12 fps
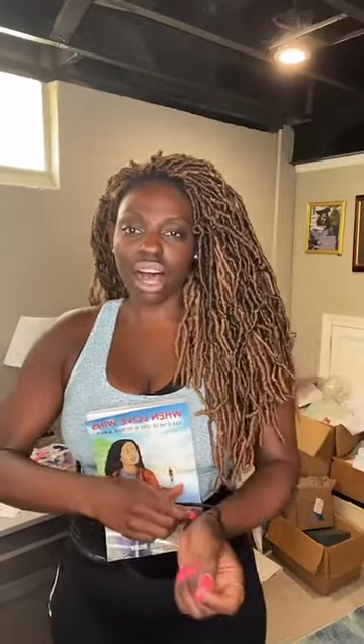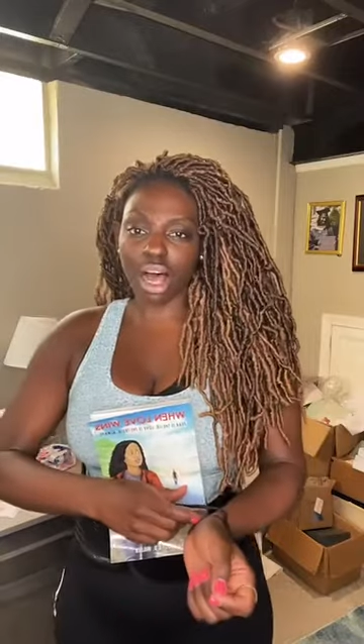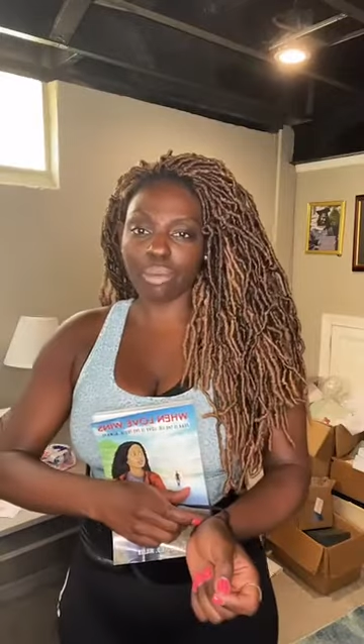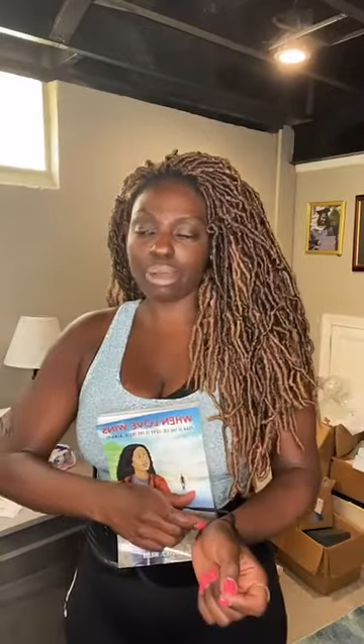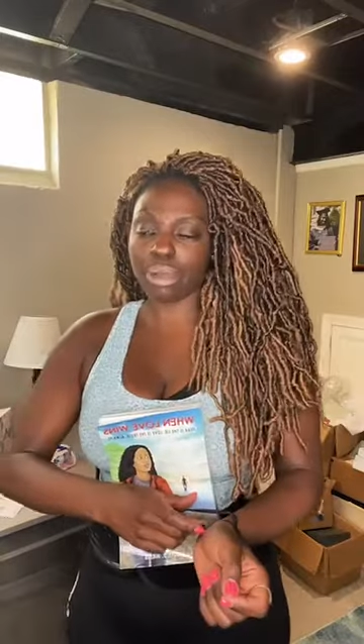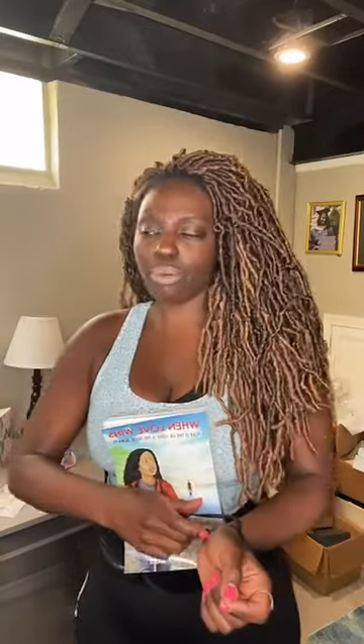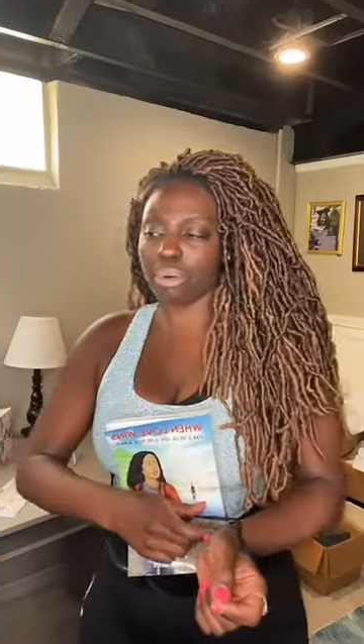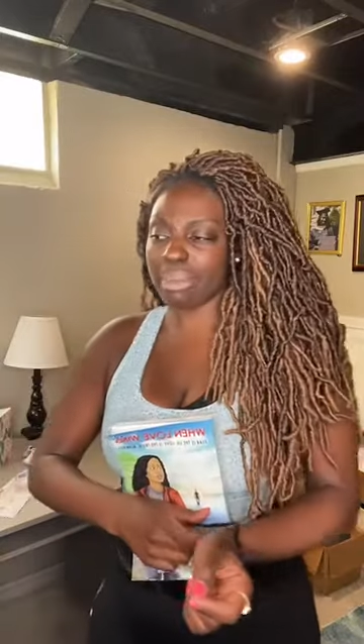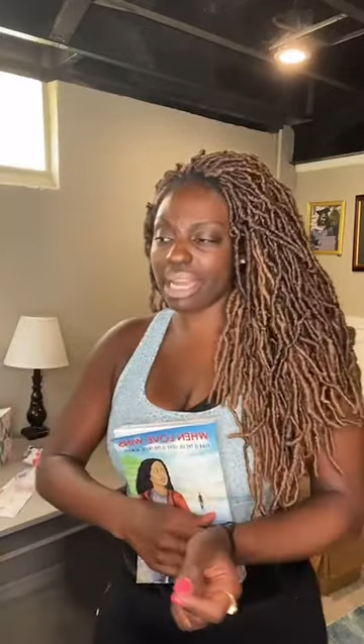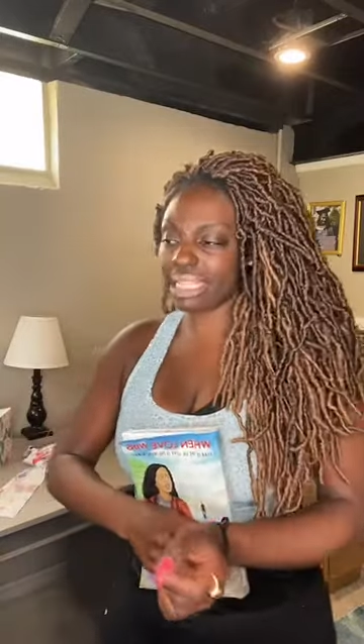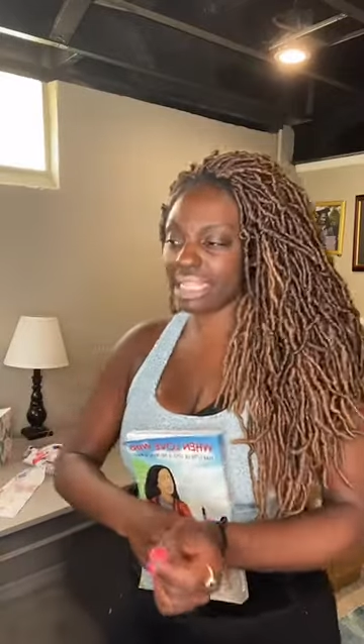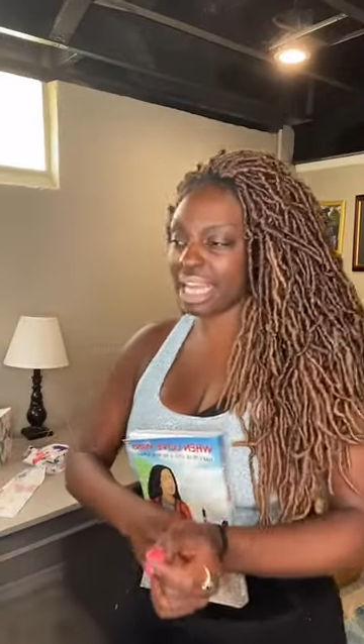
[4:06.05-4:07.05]
Um, they were
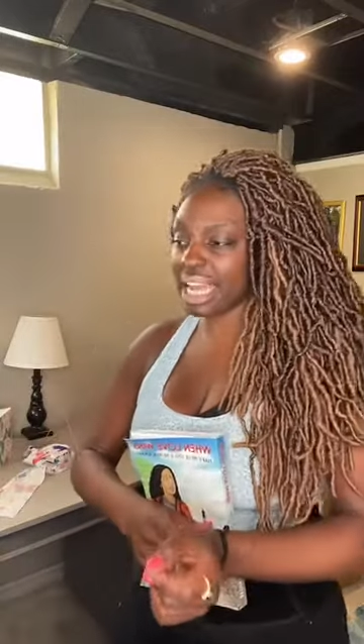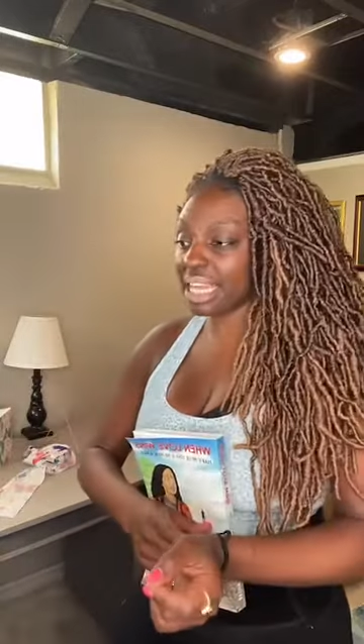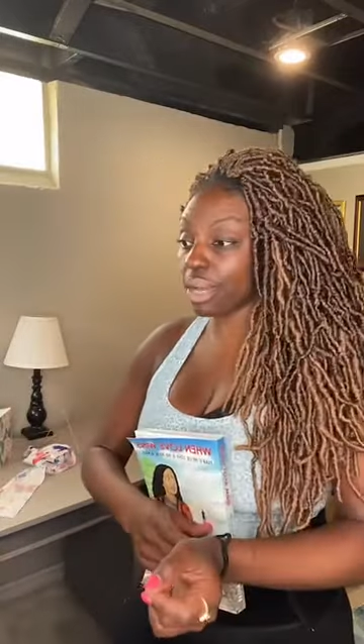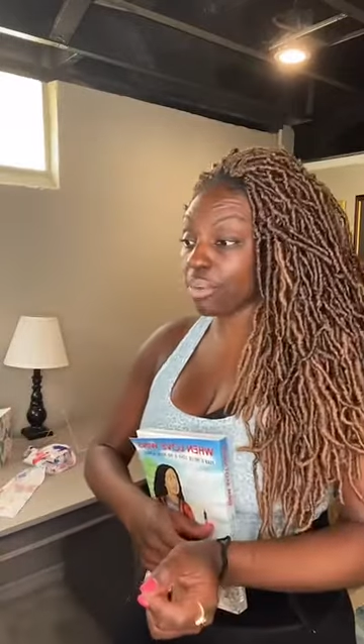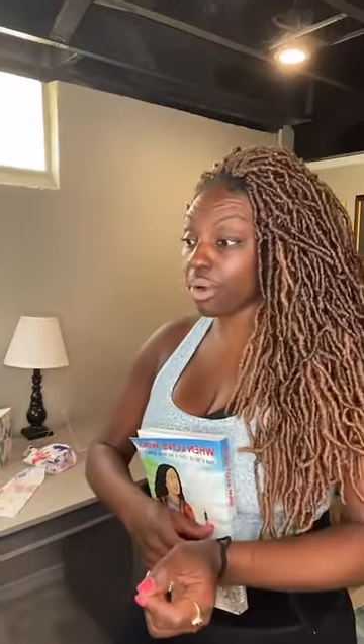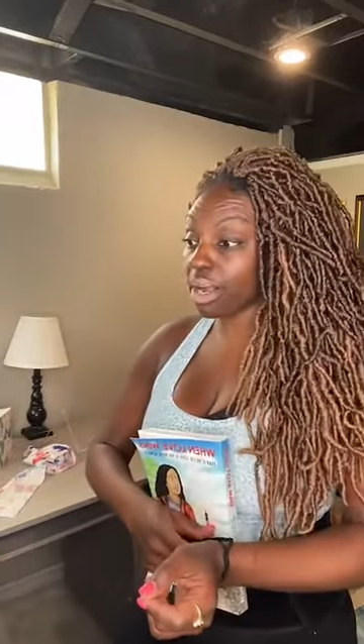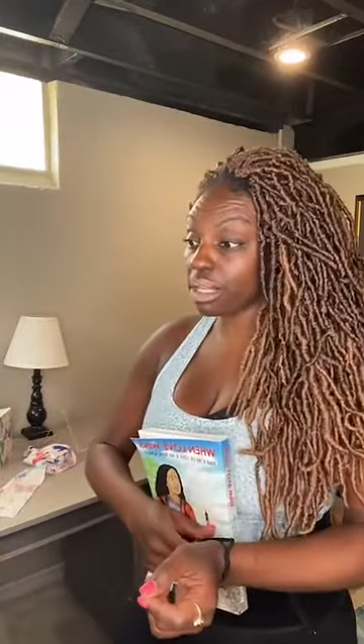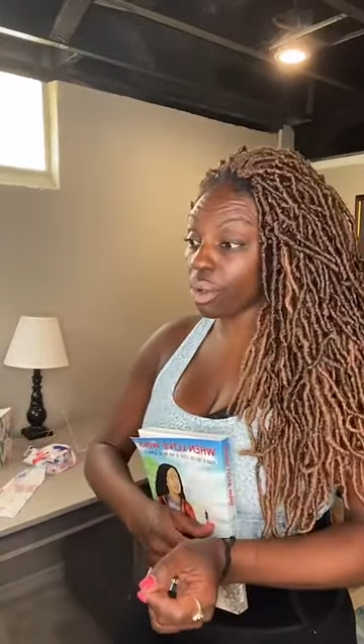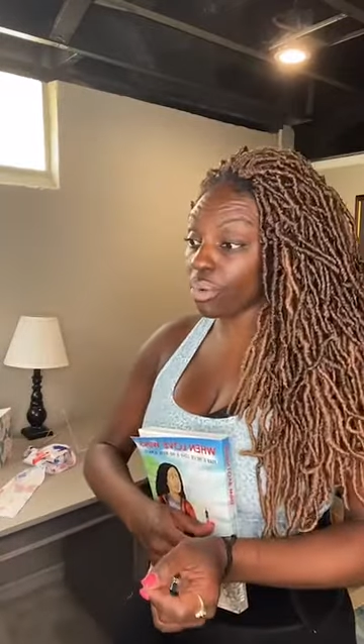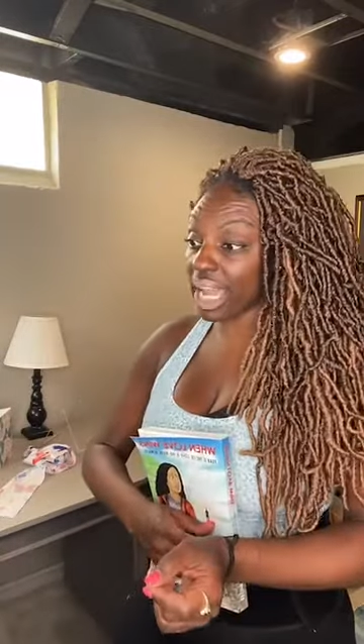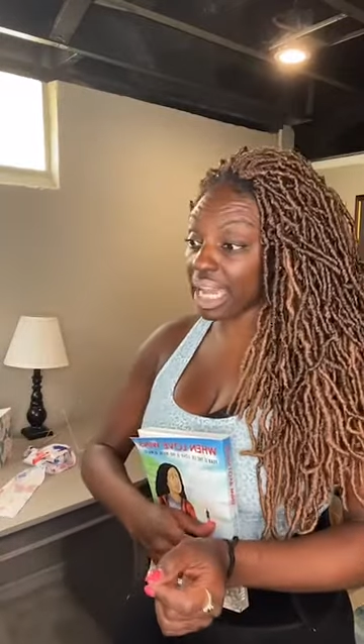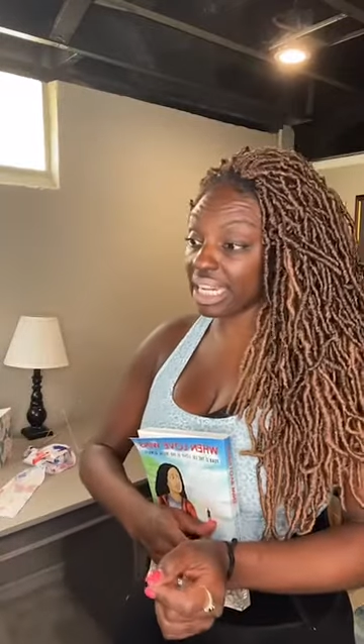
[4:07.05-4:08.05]
amazing. And they were
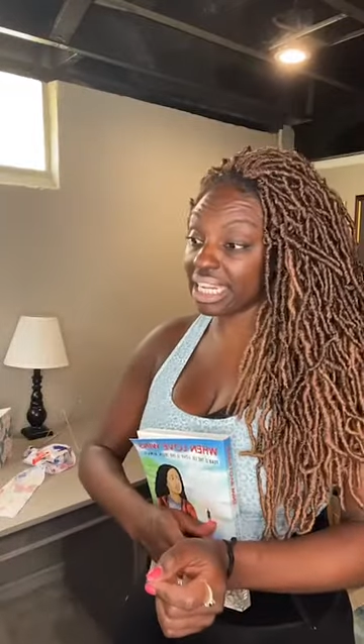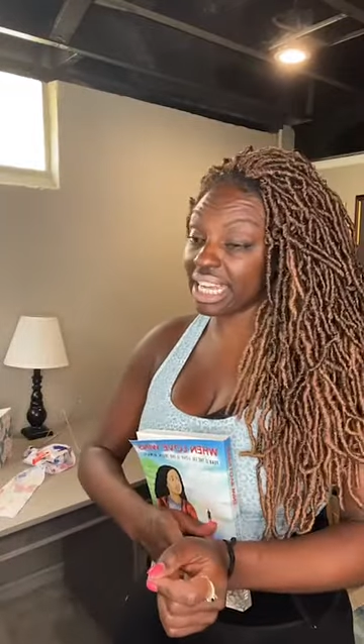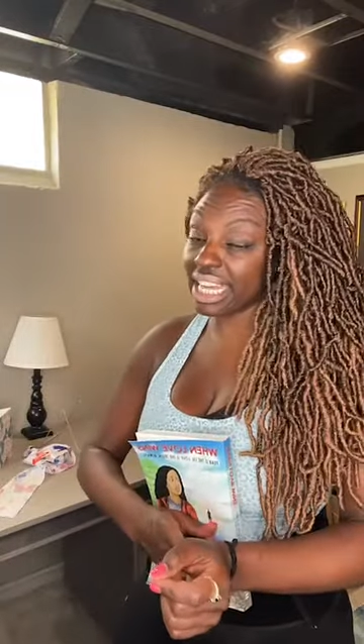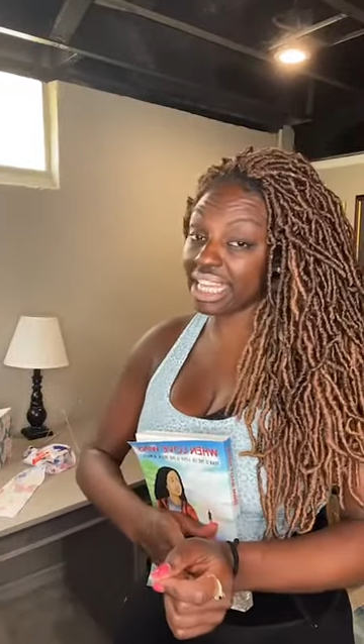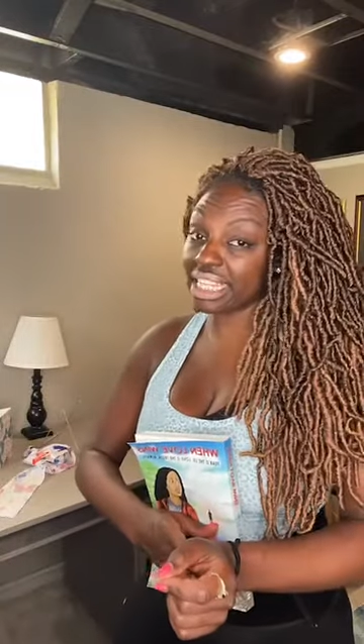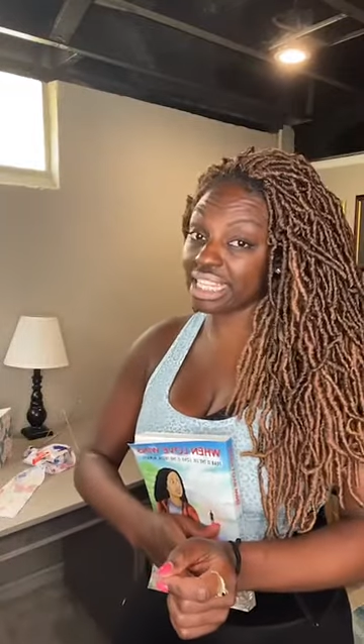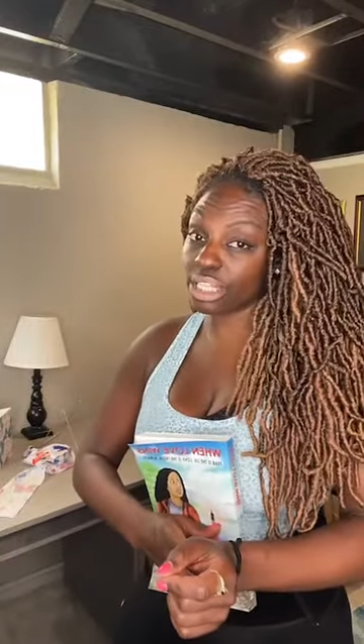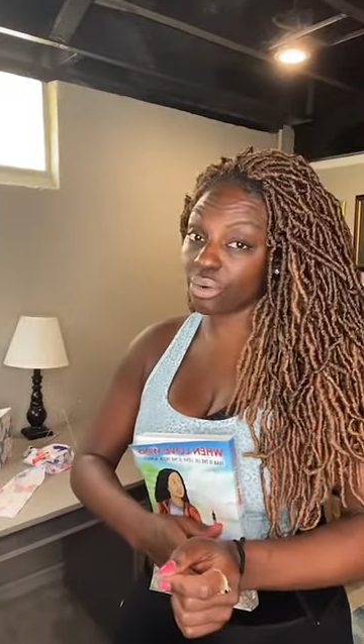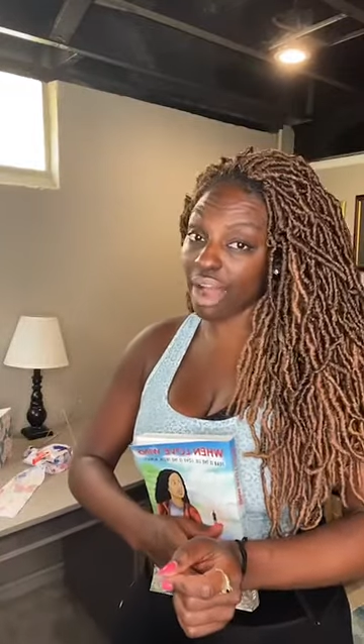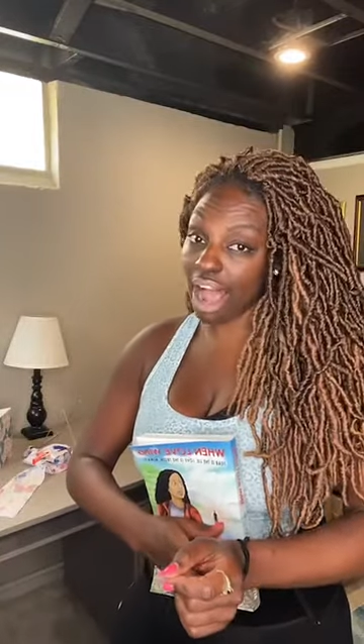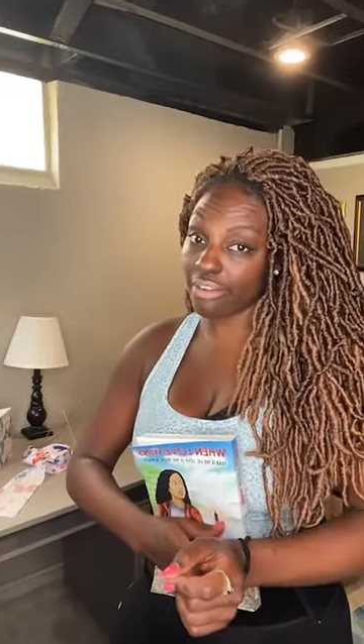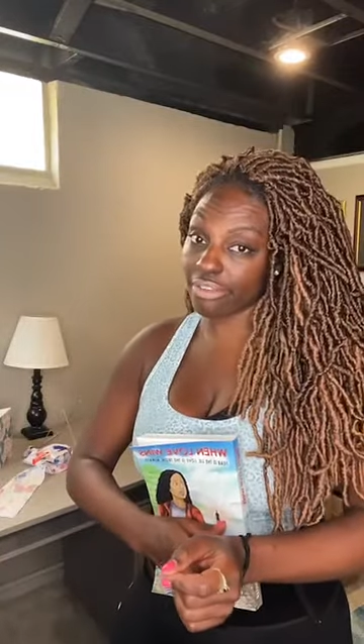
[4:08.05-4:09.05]
located in
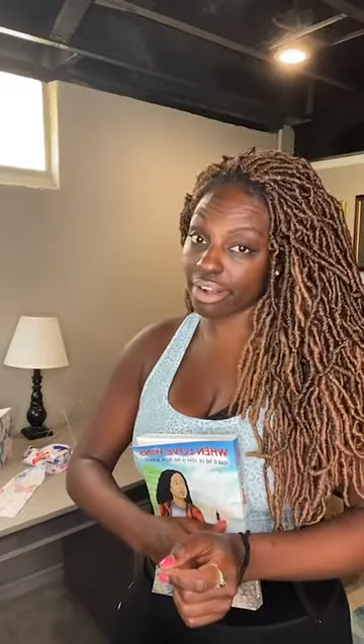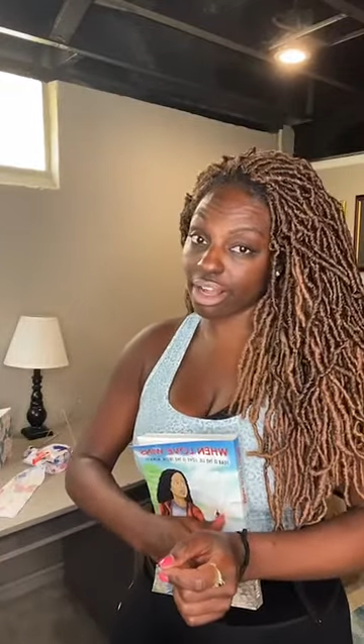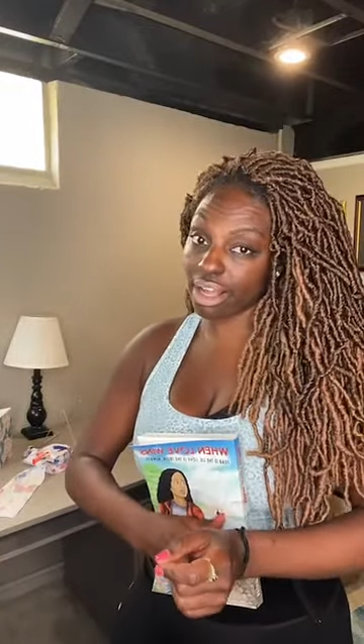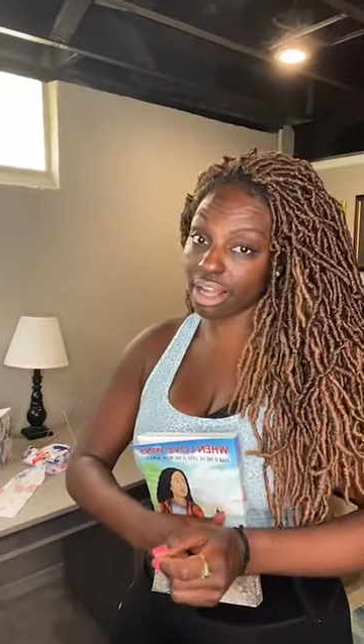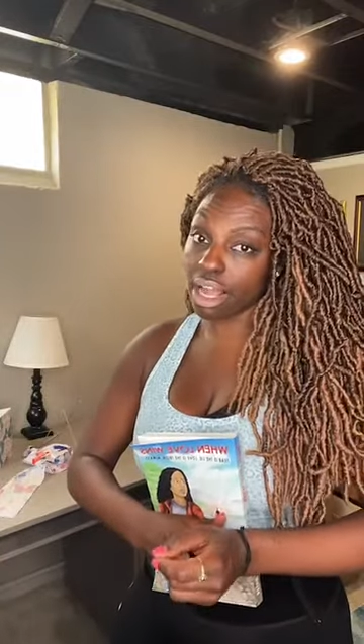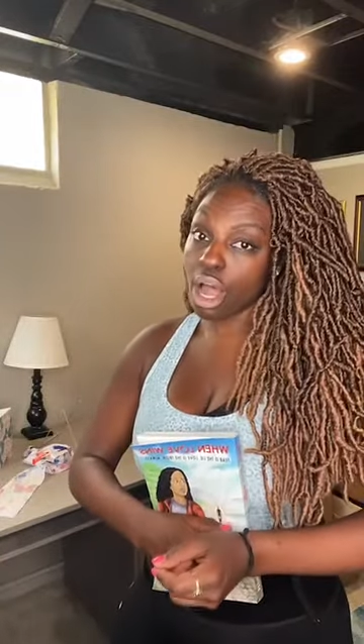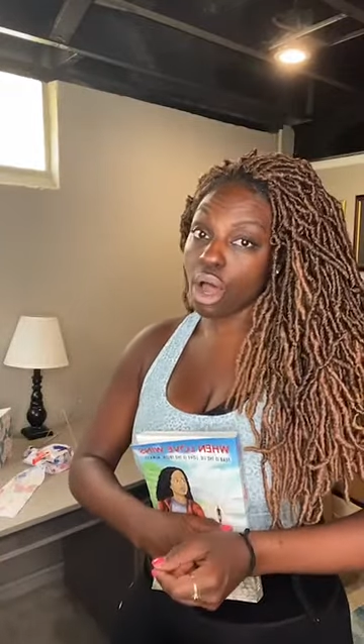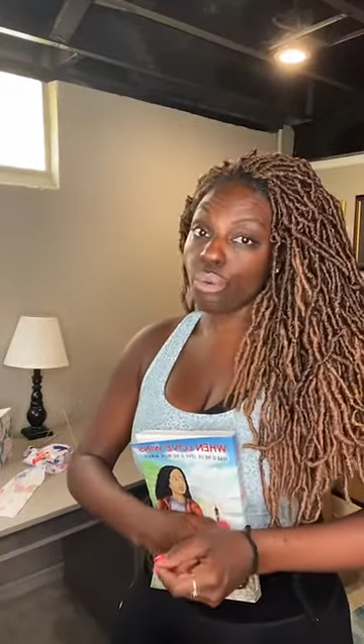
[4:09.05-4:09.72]
Little Africa,